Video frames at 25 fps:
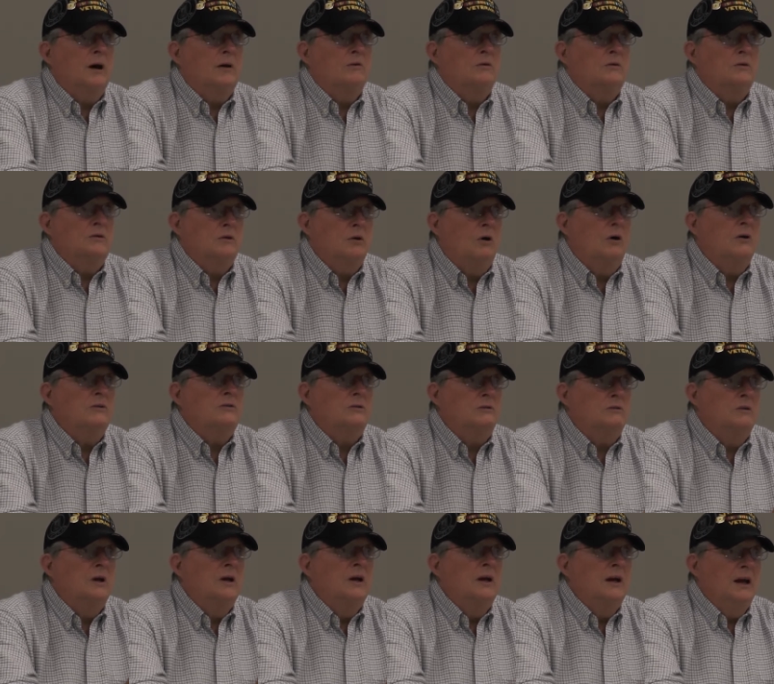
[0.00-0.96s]
I was
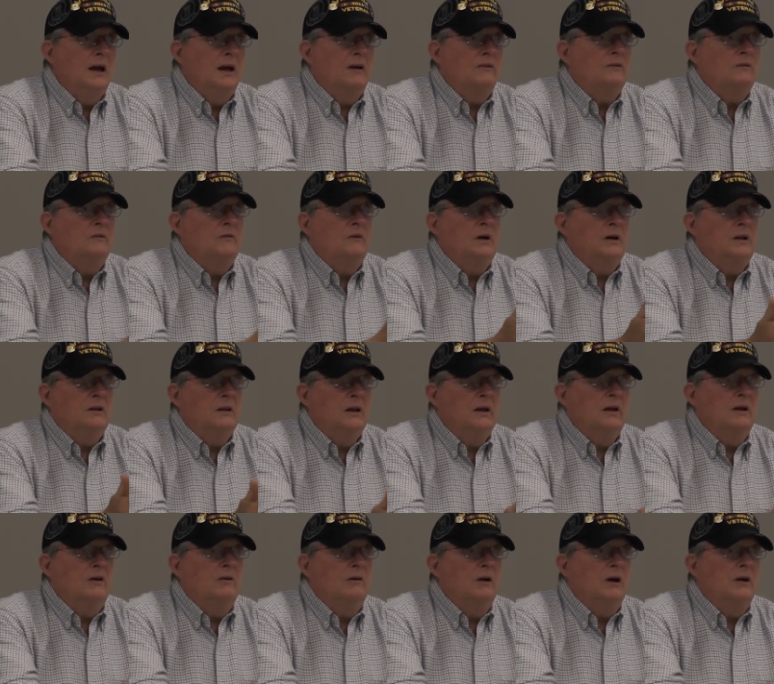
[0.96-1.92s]
also
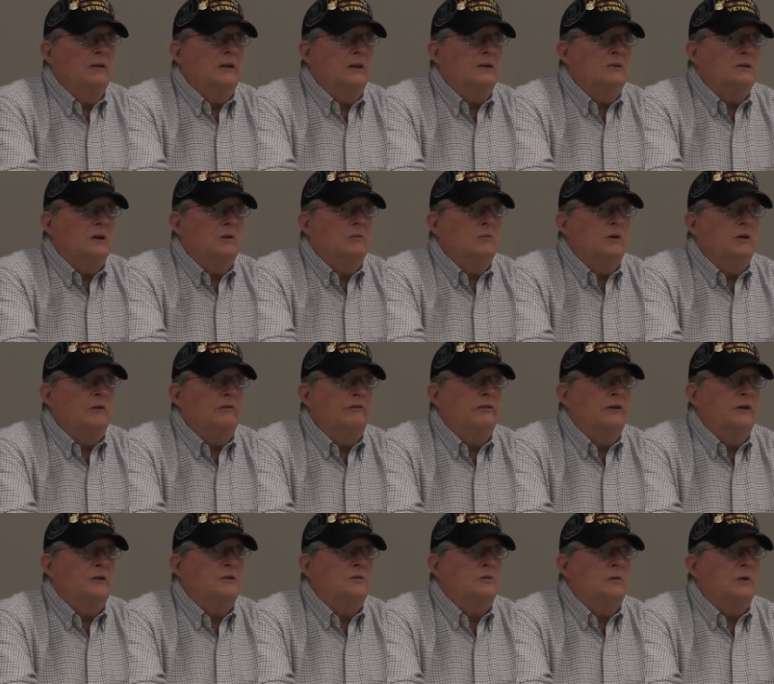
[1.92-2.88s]
later on they sent me to
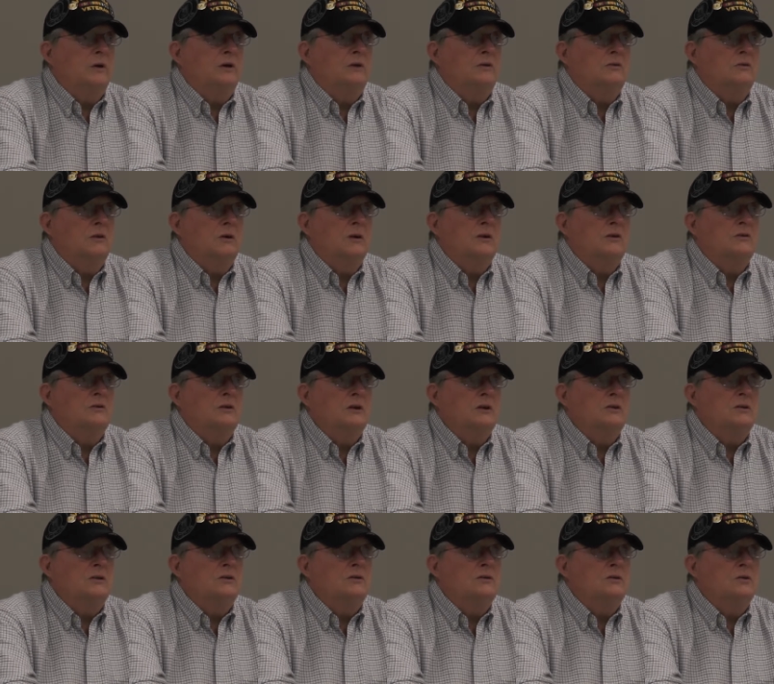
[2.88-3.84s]
fixed wing
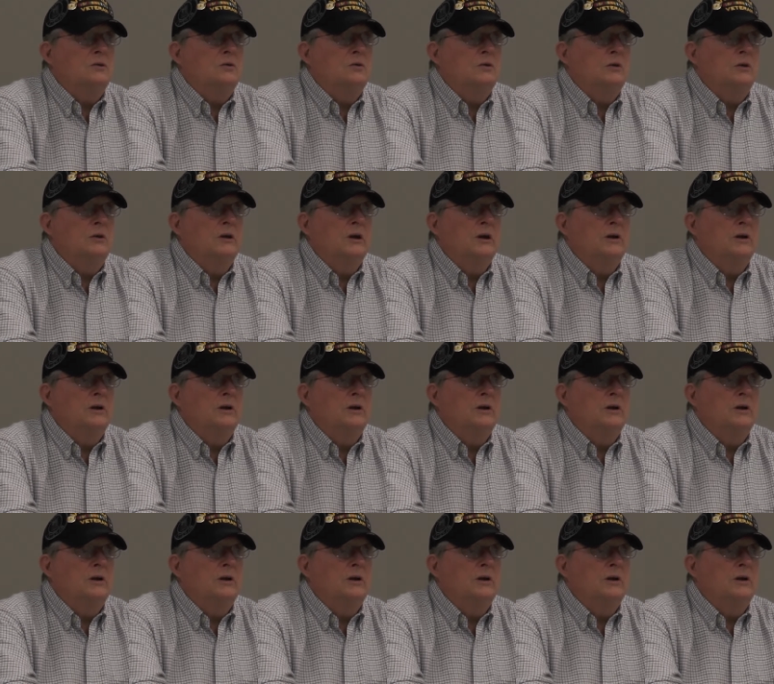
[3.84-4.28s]
transition school,